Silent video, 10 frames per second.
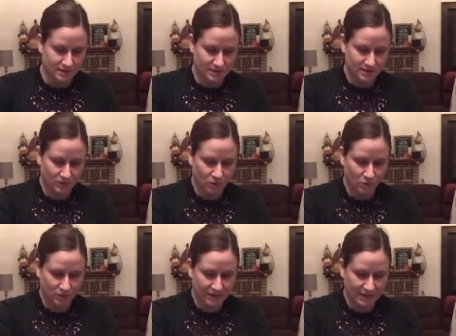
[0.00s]
Still
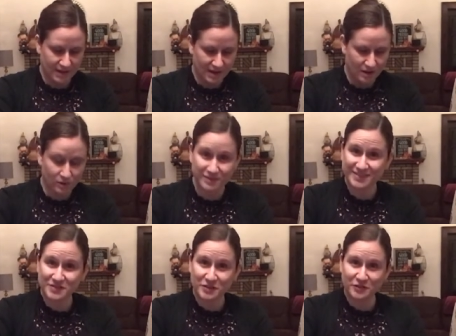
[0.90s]
holding down
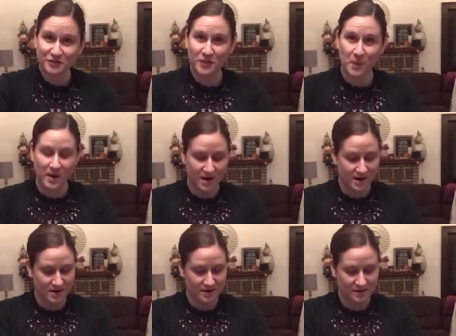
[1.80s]
for four.